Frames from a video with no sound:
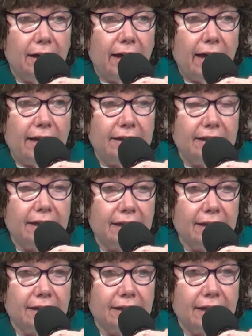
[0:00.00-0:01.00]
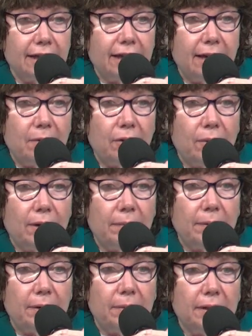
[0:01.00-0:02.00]
Essex. They came all the way up
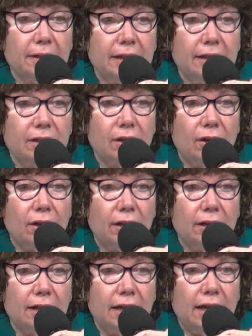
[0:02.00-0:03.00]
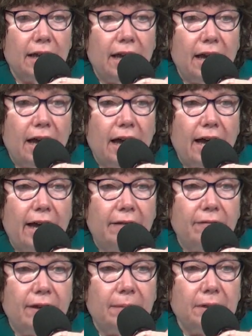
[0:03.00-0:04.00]
here because they saw I had
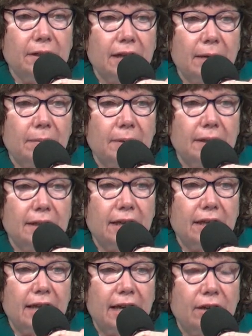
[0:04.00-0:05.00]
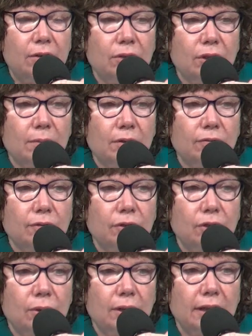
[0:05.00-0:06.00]
families come to me and say, thank you so much for
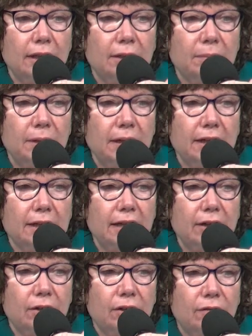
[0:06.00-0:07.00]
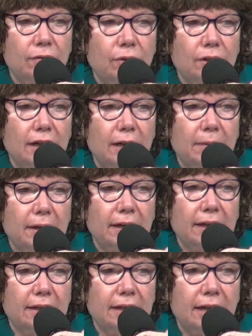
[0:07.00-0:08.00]
doing this because I couldn't afford to take my
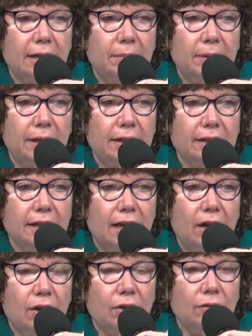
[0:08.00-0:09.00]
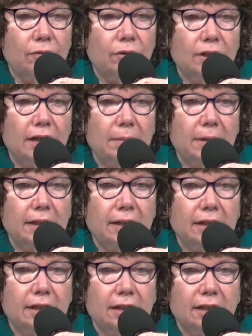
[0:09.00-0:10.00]
kids anyplace. I couldn't afford to take my
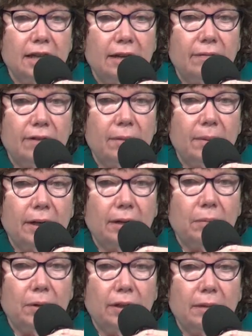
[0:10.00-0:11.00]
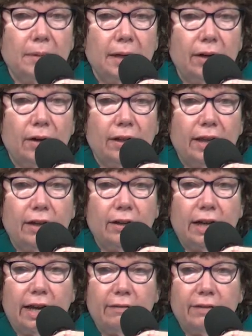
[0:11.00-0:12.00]
kids to the state fair, but I could bring them here and they could
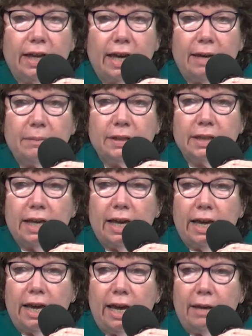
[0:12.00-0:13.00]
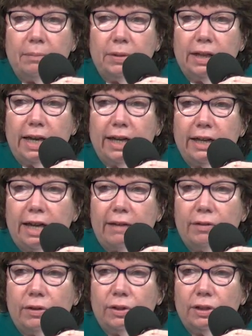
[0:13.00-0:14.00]
have games and play and have
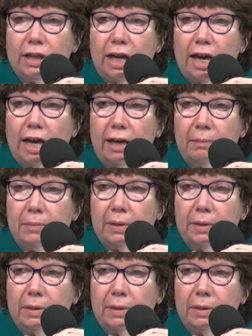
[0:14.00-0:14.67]
a good time.